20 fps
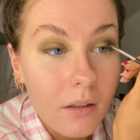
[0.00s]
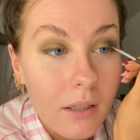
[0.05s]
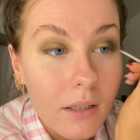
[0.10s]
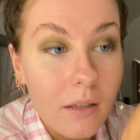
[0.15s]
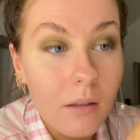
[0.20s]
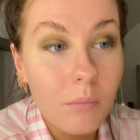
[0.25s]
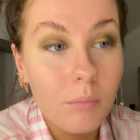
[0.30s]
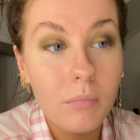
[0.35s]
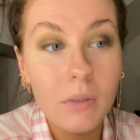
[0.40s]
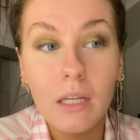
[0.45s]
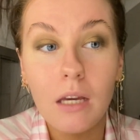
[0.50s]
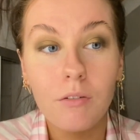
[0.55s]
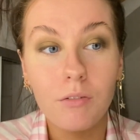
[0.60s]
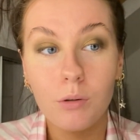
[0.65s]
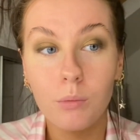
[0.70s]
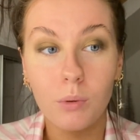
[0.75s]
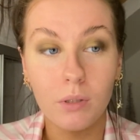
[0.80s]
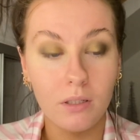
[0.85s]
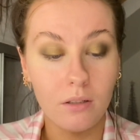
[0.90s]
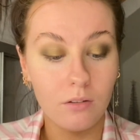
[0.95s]
me ever
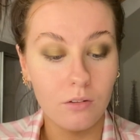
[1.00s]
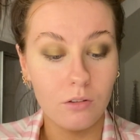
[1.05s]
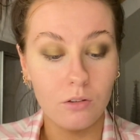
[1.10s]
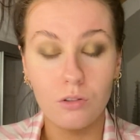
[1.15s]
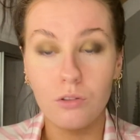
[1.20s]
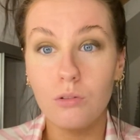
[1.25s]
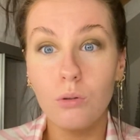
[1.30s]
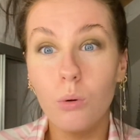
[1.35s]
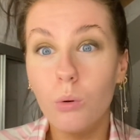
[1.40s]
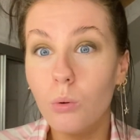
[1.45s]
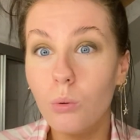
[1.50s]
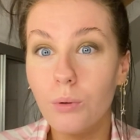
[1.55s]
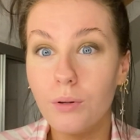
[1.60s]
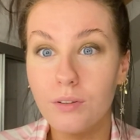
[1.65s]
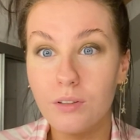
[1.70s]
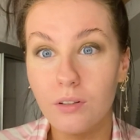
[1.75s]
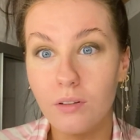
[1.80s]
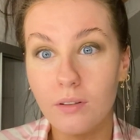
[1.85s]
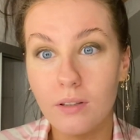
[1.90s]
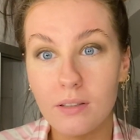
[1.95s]
wanting to sew
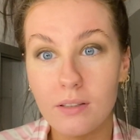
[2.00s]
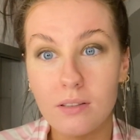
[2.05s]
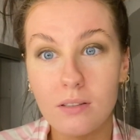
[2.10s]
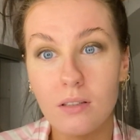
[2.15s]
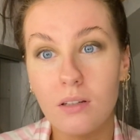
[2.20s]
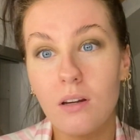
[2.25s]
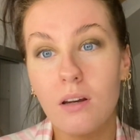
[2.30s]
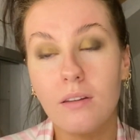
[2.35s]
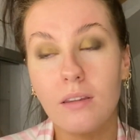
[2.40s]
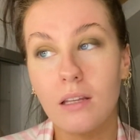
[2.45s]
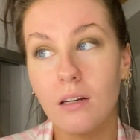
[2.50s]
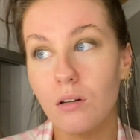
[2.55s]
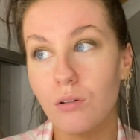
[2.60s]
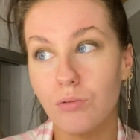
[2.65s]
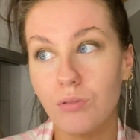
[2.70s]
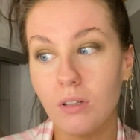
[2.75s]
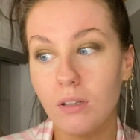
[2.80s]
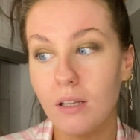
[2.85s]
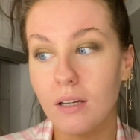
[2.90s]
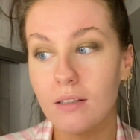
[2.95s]
until this year, and then I
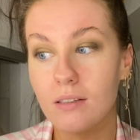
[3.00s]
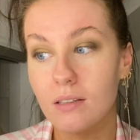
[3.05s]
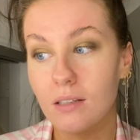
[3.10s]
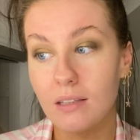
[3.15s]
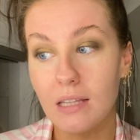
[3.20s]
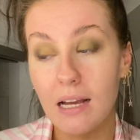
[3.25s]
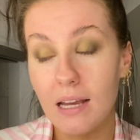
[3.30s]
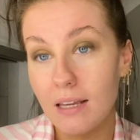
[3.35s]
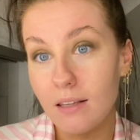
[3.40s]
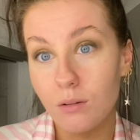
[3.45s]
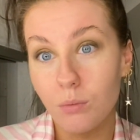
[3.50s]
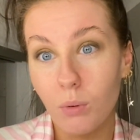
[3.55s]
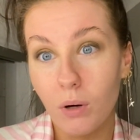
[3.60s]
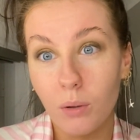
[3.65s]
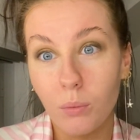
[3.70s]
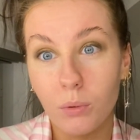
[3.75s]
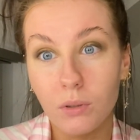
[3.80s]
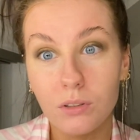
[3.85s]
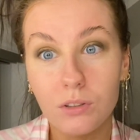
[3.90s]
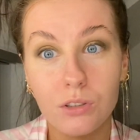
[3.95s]
realised, that is what I
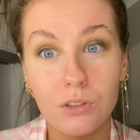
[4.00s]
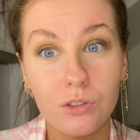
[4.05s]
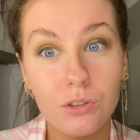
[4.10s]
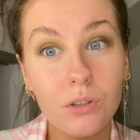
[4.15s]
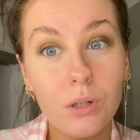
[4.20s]
want to do.